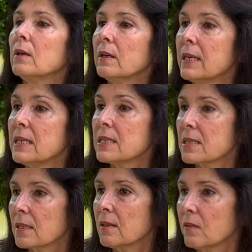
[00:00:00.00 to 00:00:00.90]
is
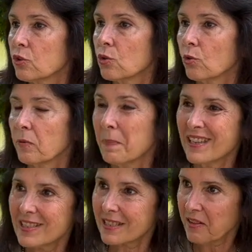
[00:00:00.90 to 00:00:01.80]
the truth,
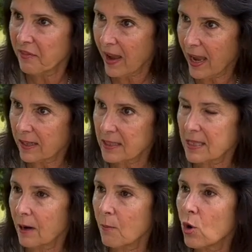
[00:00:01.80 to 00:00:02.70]
because the facts
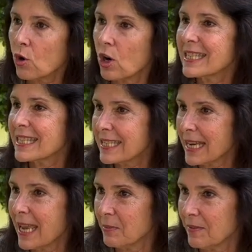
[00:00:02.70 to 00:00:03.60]
are more or less the
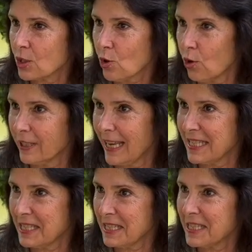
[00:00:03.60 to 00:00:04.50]
same in these court
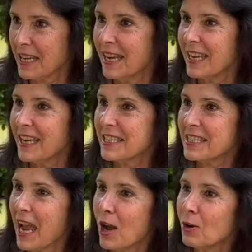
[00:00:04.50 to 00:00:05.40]
cases. It's
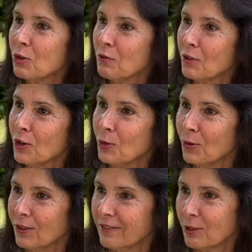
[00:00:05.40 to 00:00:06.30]
how you view,
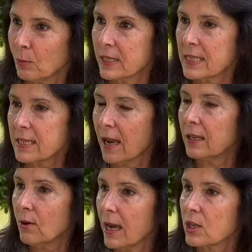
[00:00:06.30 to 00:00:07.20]
from which
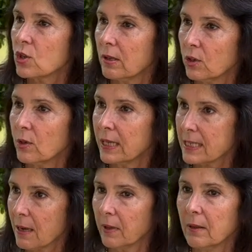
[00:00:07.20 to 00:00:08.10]
side you actually view and
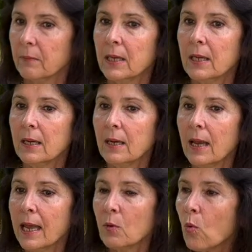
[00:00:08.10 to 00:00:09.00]
examine them.
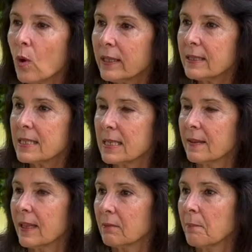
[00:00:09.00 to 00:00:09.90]
And what is
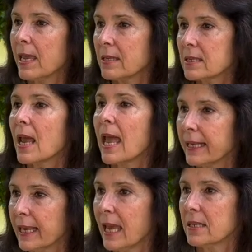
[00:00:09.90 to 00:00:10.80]
it that makes a
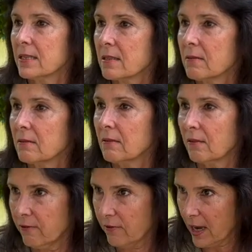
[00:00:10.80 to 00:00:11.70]

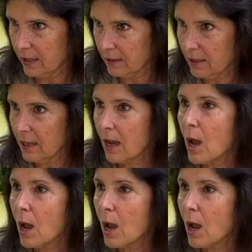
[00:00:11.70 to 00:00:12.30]
case? Finding